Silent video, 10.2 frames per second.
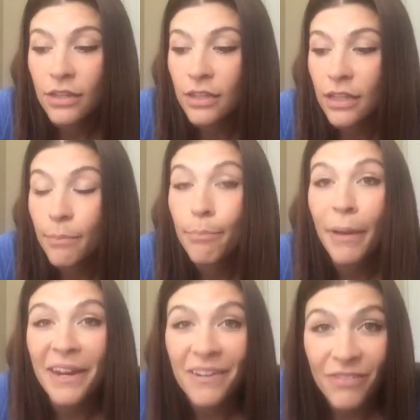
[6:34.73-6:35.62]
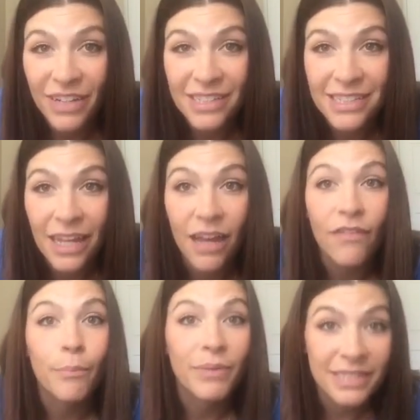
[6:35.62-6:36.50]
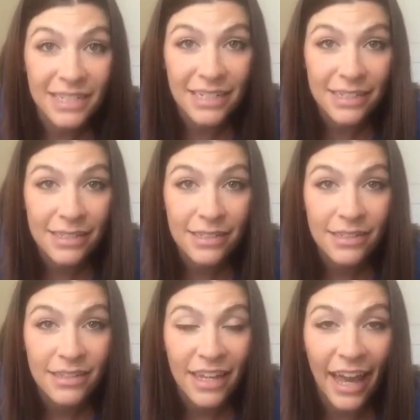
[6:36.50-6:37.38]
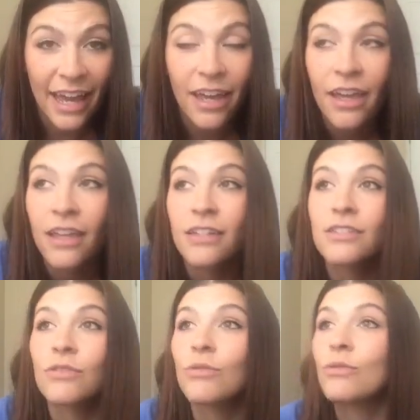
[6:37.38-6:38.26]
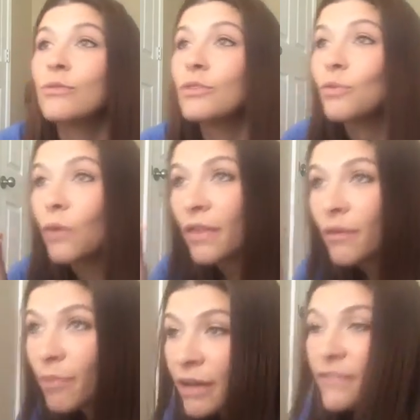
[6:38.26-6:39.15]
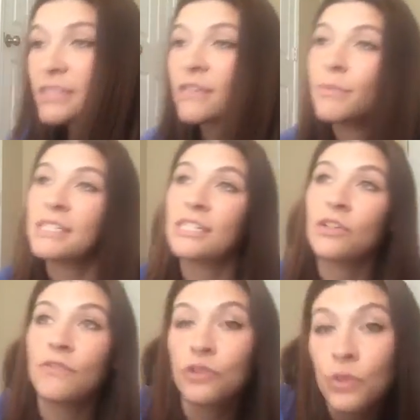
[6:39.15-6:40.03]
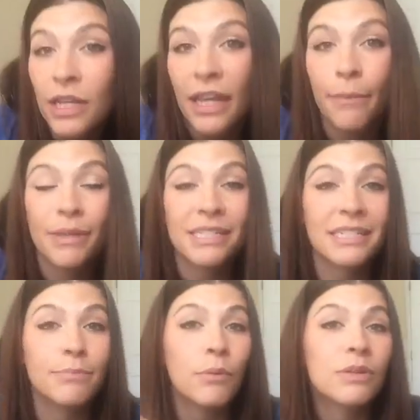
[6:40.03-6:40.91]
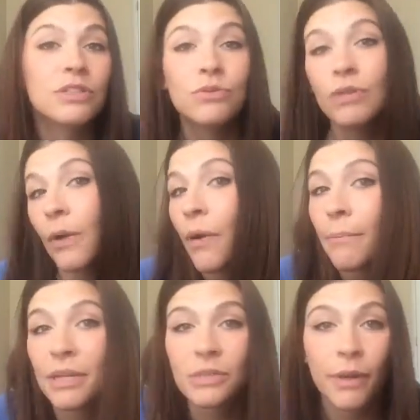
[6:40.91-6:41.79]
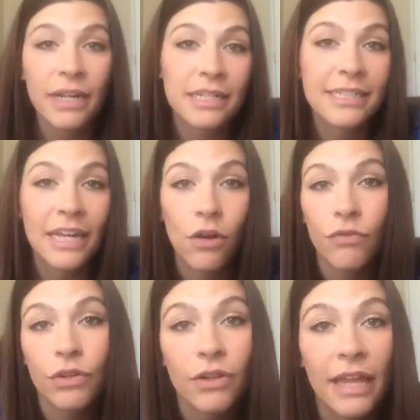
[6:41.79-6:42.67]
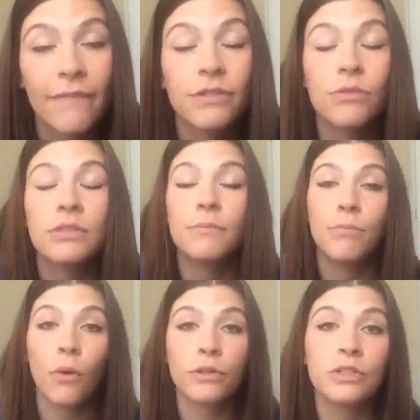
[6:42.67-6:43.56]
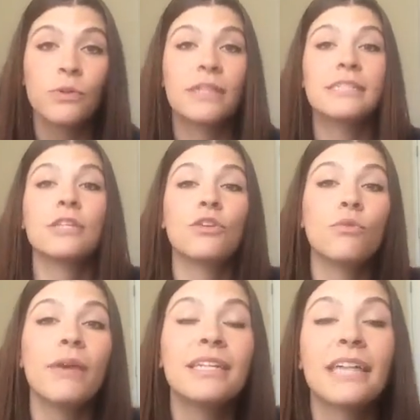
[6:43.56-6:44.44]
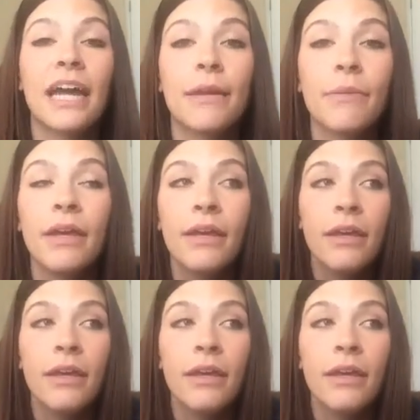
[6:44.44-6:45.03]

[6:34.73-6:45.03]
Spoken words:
the benefits of a business, okay? So you want the benefits of the business, you have to treat it like a business, but we do not want Beachbody to take over your life. So it's important to us that you make time